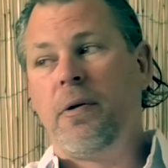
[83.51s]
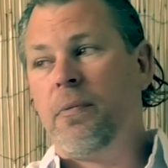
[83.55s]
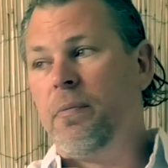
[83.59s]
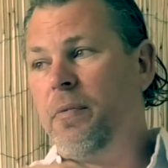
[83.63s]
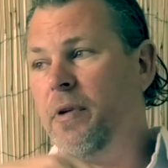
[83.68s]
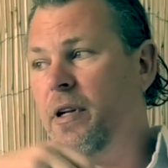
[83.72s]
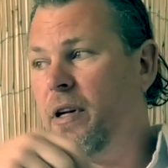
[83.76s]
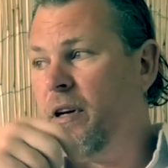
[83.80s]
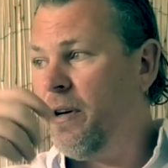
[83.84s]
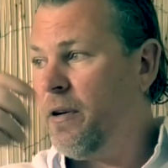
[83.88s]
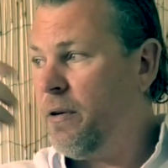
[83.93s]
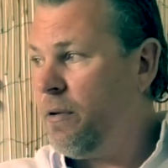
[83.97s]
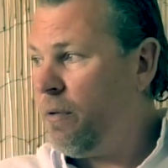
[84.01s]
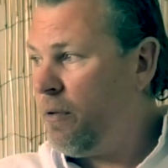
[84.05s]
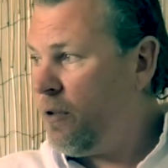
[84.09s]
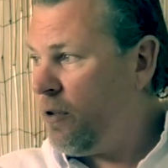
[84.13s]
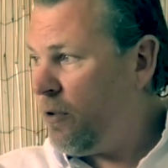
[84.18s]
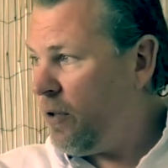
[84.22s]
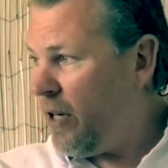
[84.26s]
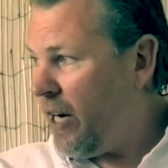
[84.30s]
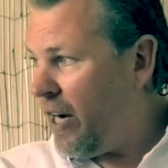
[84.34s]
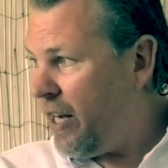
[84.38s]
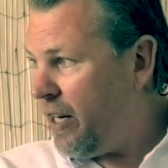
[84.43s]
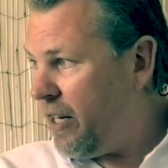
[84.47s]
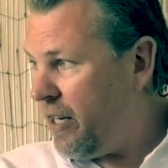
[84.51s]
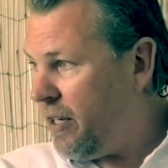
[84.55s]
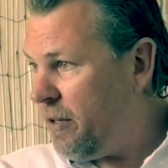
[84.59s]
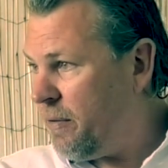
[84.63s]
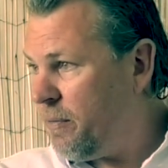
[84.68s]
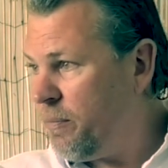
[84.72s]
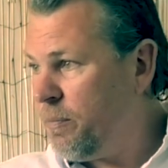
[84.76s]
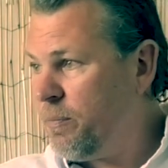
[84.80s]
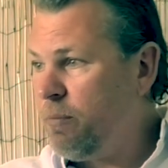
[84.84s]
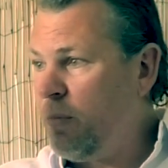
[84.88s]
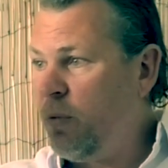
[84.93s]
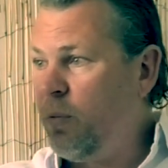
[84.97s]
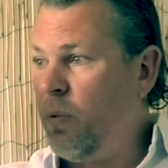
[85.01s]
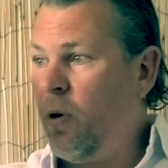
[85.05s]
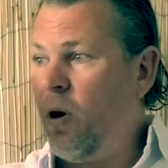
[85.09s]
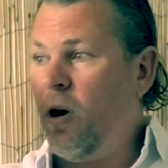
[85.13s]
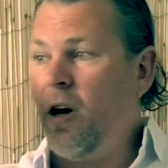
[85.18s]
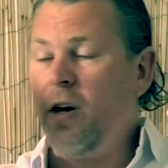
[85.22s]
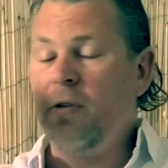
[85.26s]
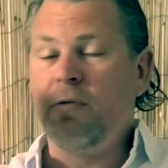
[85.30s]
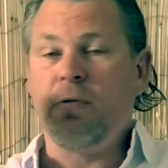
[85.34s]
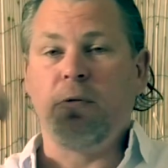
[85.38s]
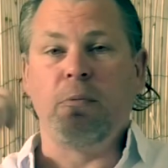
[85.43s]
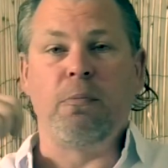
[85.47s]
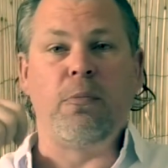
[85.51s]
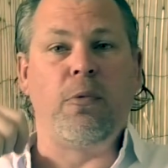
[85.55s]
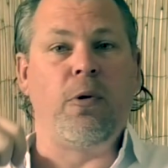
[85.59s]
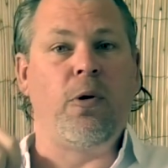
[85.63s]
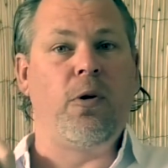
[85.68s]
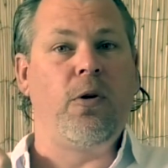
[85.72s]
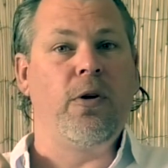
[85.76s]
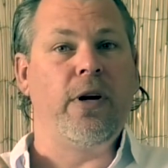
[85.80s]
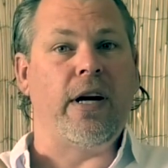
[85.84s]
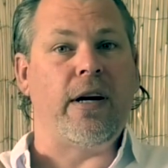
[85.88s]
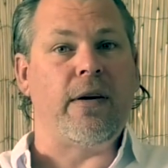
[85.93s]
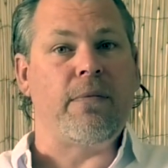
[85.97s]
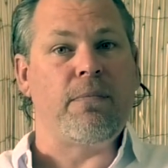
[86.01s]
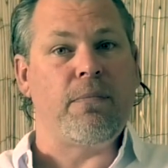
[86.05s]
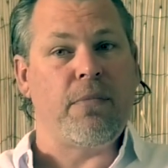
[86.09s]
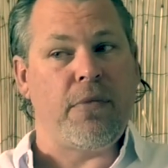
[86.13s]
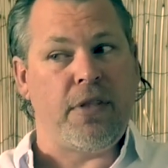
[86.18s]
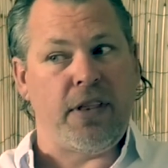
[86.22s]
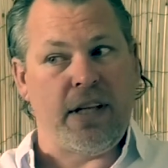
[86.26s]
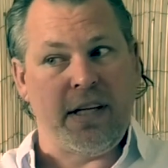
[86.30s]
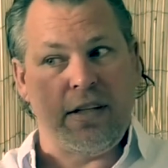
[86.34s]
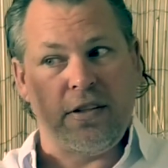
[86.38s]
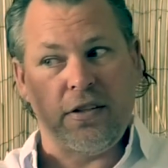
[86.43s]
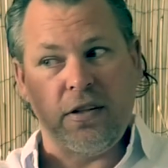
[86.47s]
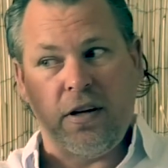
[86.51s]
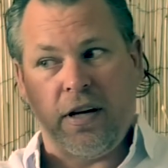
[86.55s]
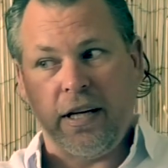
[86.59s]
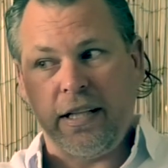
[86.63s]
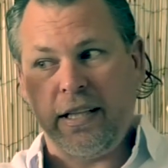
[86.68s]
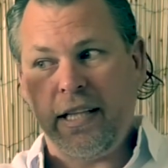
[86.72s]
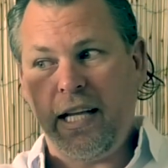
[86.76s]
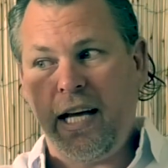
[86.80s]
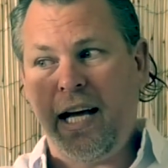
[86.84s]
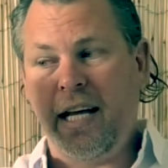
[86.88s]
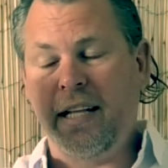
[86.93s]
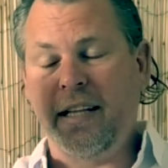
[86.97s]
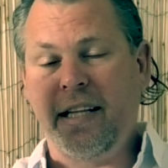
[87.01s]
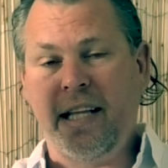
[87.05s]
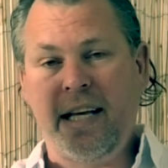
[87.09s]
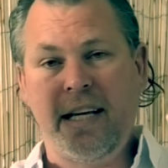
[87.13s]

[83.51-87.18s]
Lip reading: you know, creating wine from water, things like that.